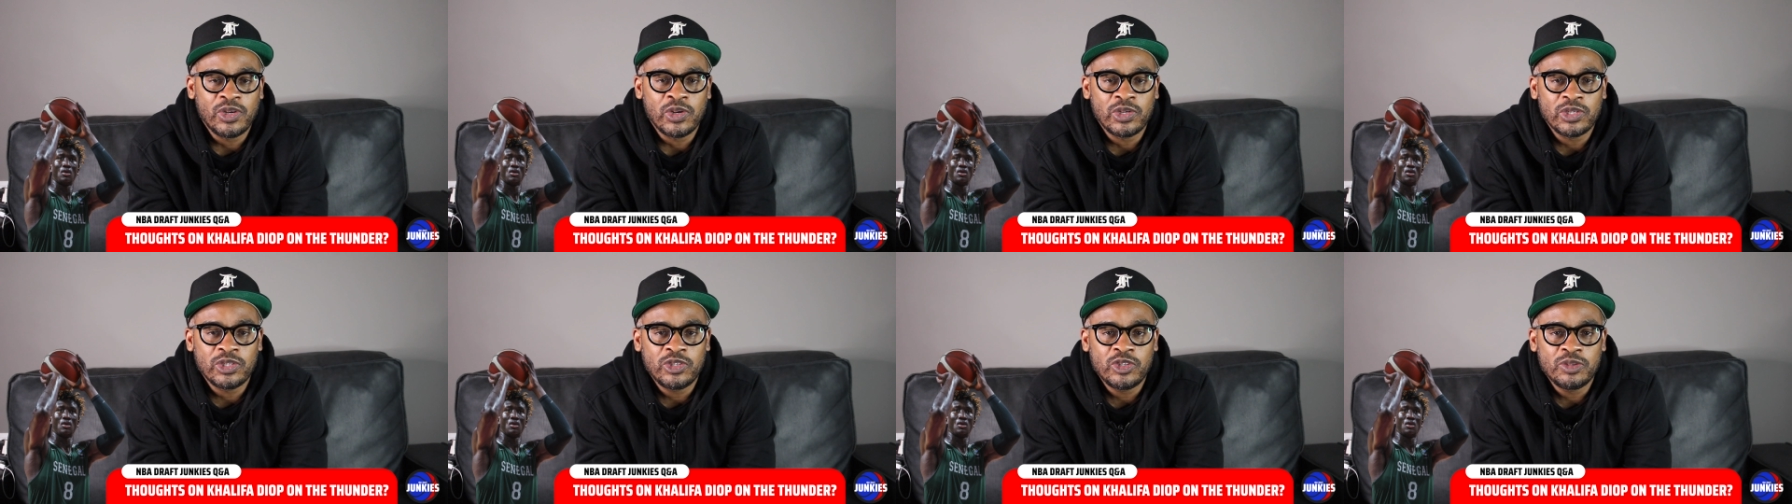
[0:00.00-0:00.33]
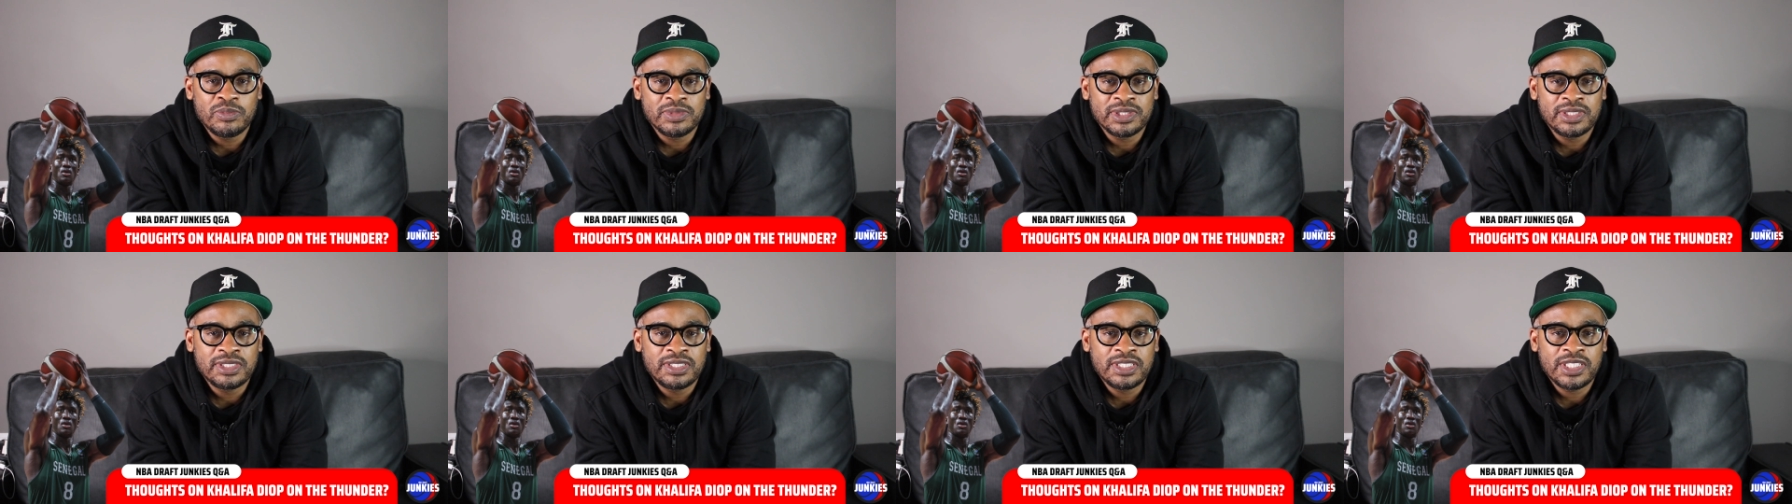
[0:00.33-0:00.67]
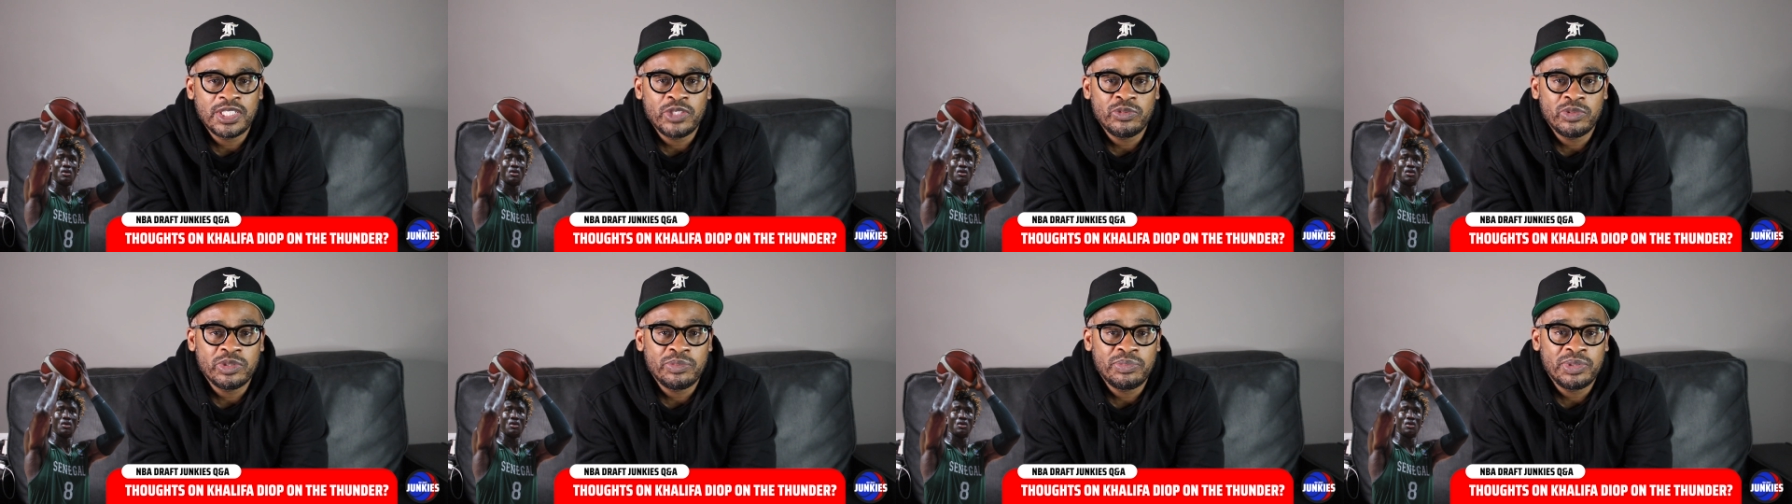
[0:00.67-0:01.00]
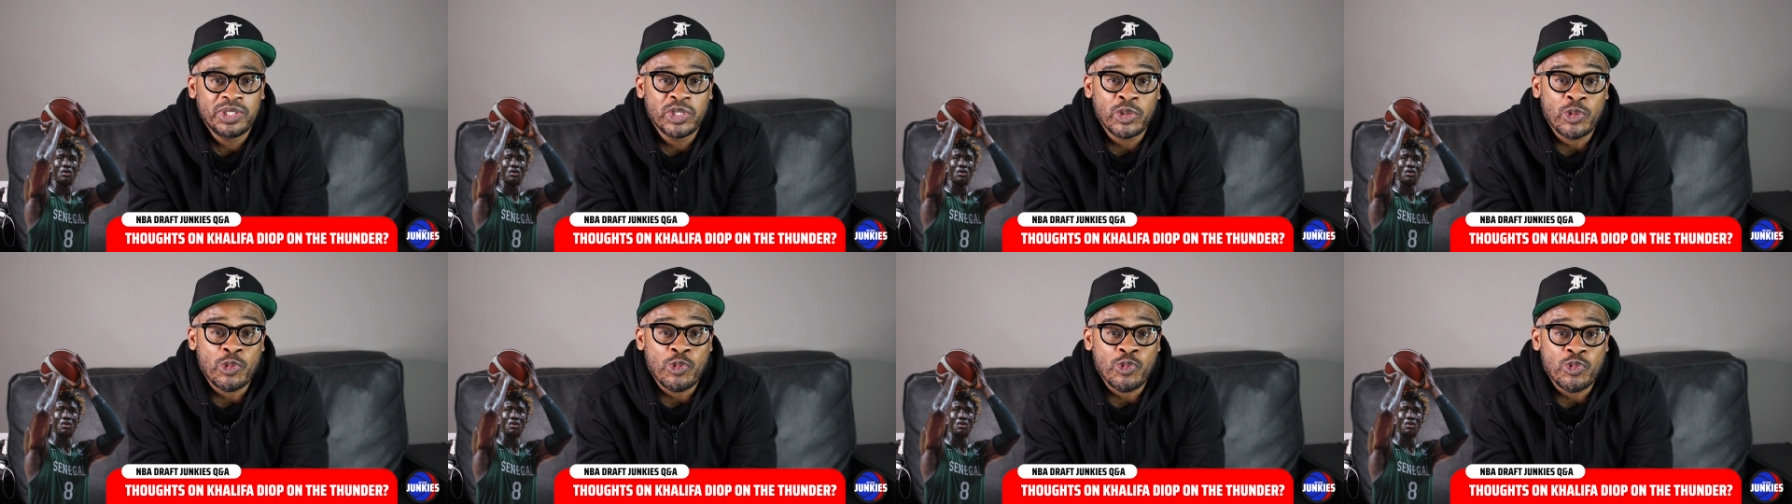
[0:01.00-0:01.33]
Oklahoma City would
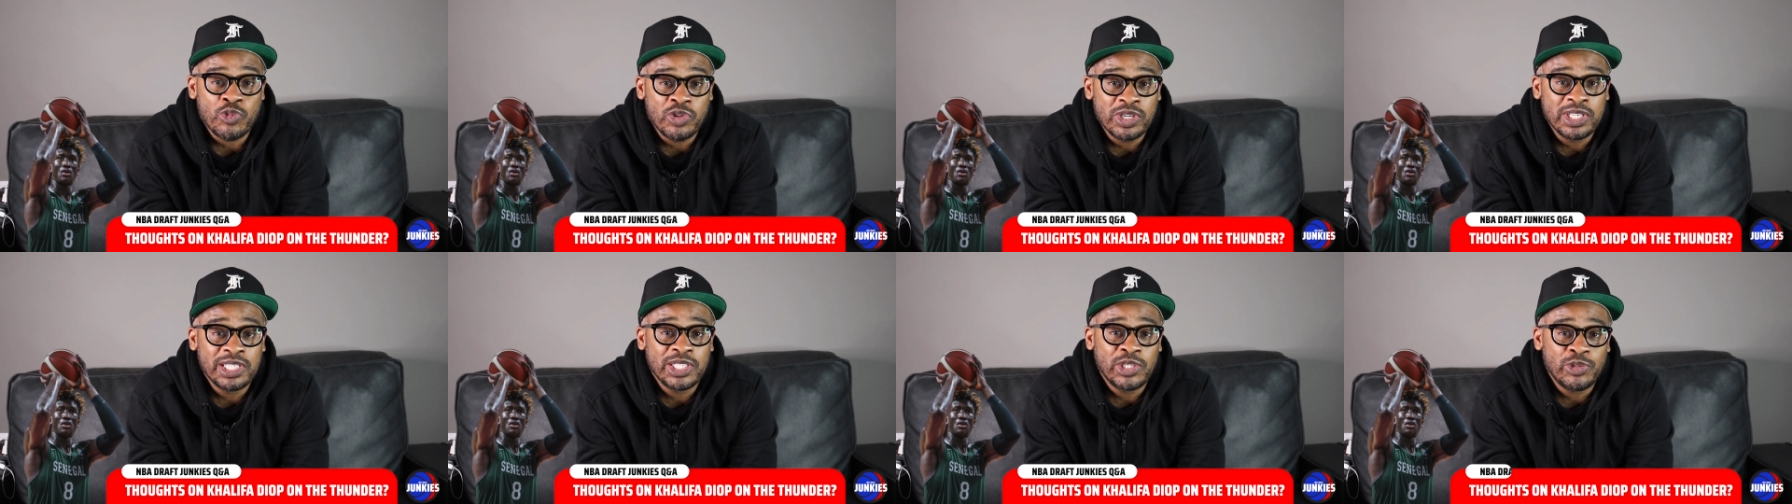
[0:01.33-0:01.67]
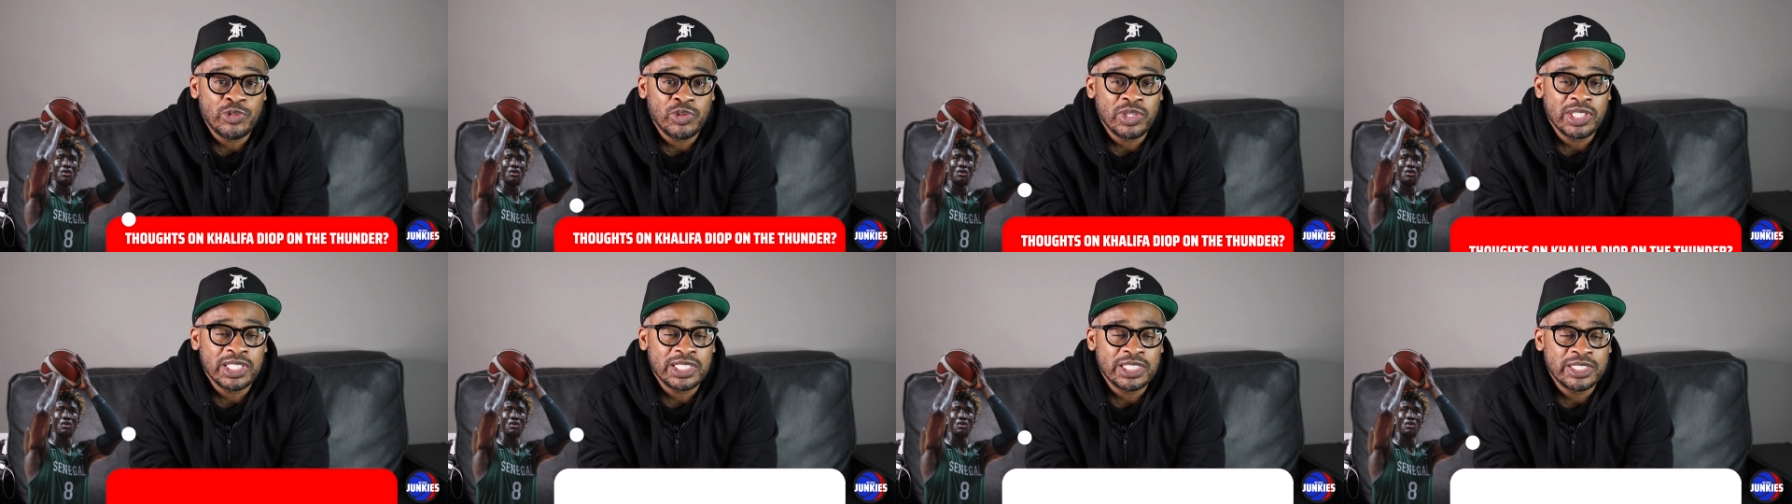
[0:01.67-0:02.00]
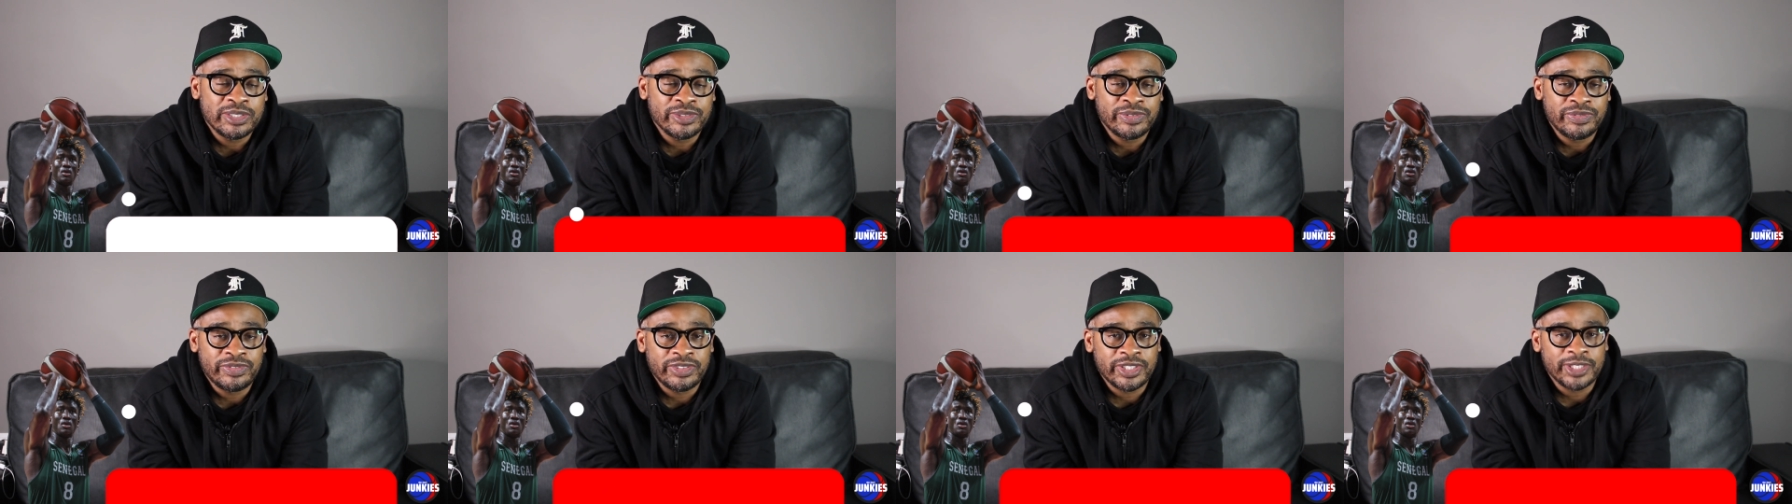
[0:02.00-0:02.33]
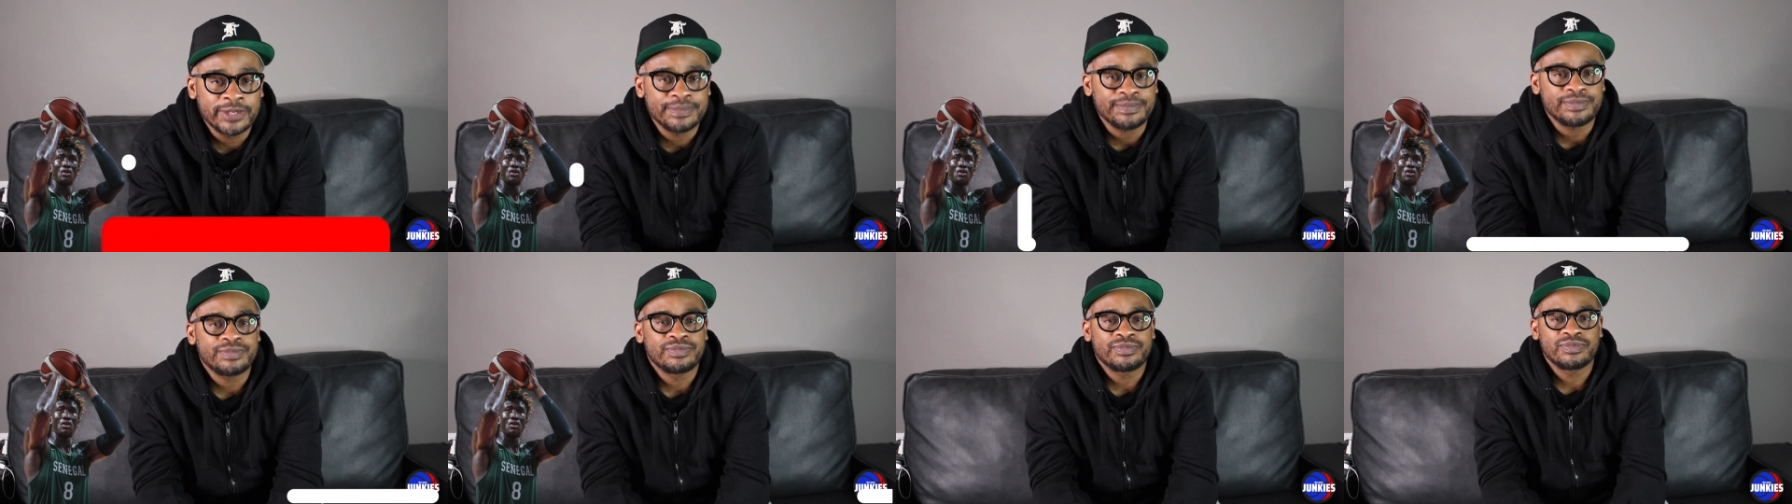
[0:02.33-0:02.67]
be a really, really good
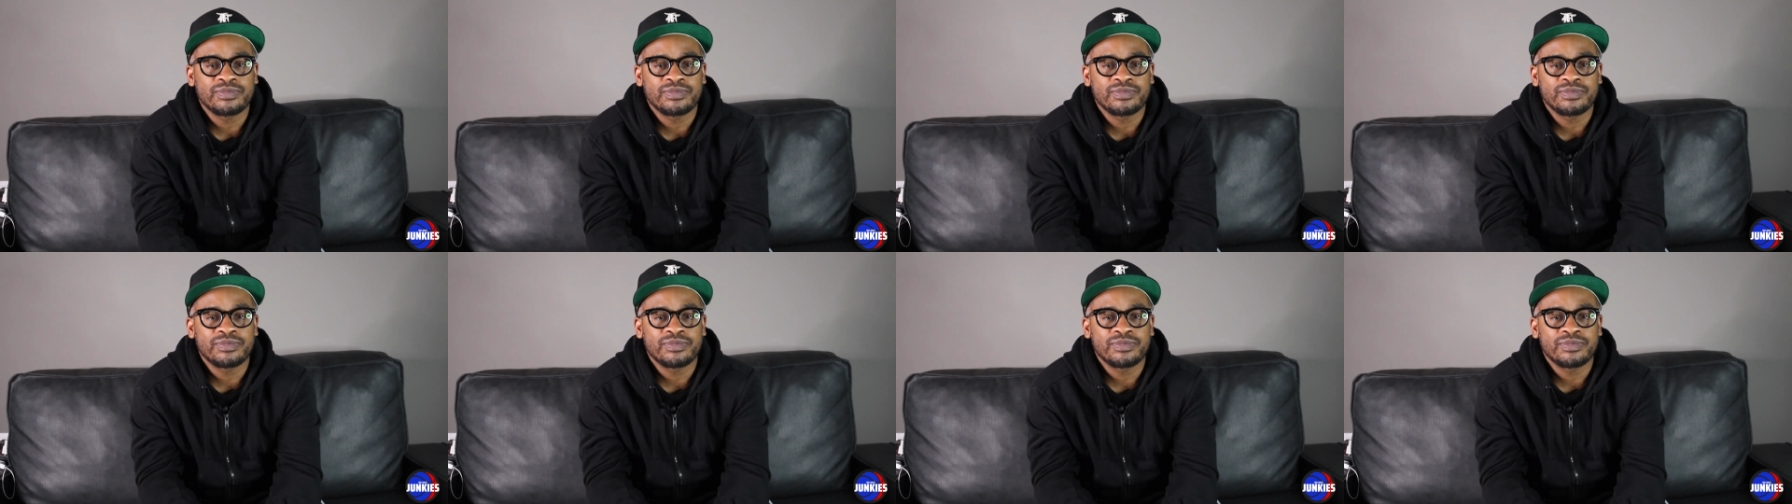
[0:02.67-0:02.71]
fit.